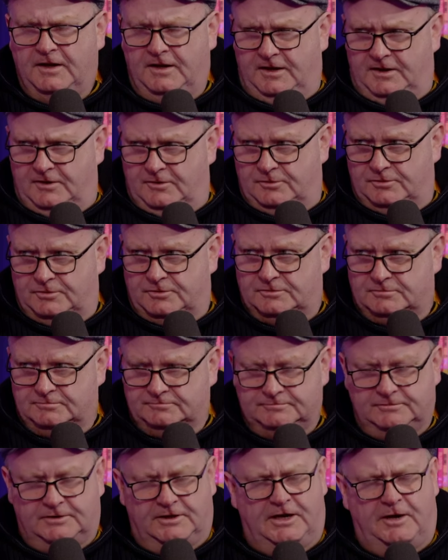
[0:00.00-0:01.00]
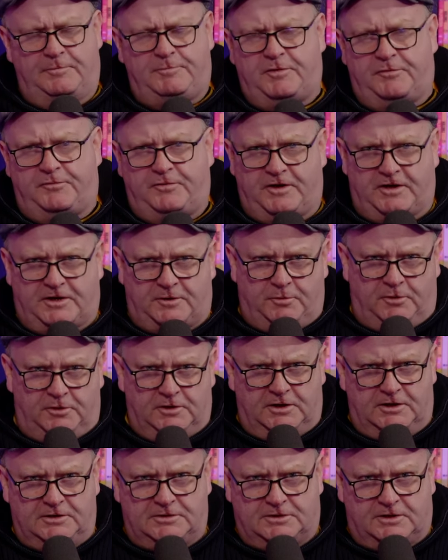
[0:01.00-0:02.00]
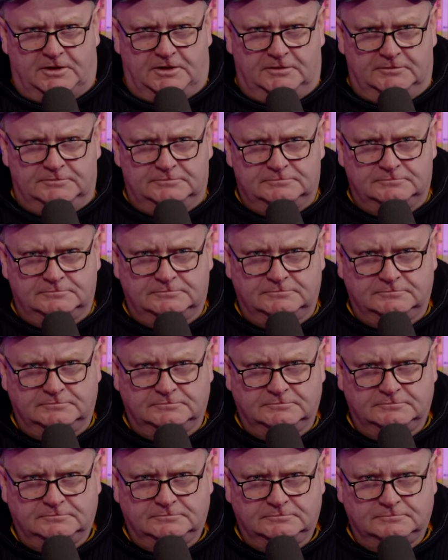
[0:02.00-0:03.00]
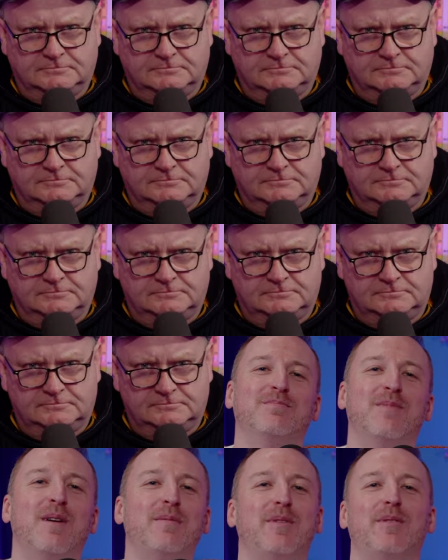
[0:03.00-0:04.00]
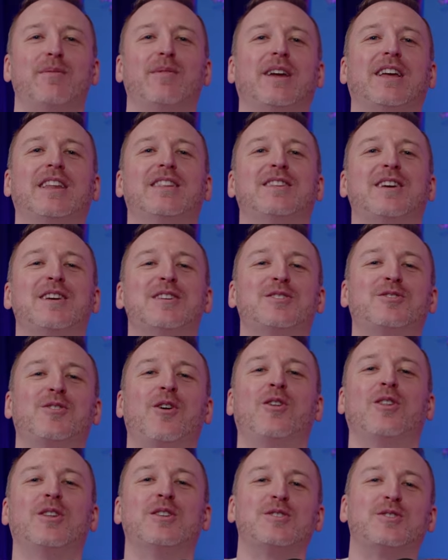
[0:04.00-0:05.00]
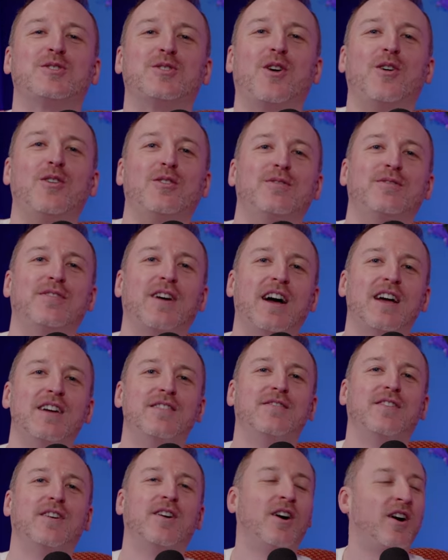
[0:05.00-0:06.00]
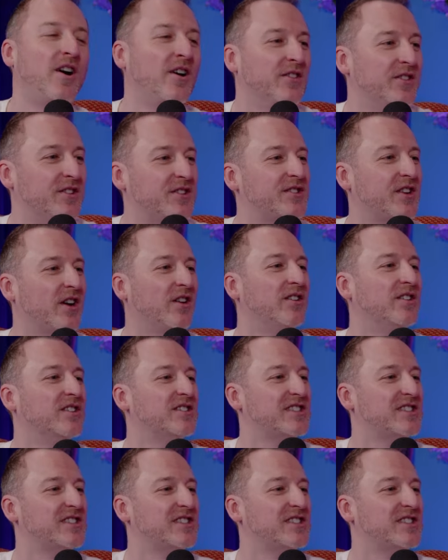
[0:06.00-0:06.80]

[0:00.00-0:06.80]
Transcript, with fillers: Heroes? I prefer Quality Street. Well, maybe we could do Scotland's top five unsung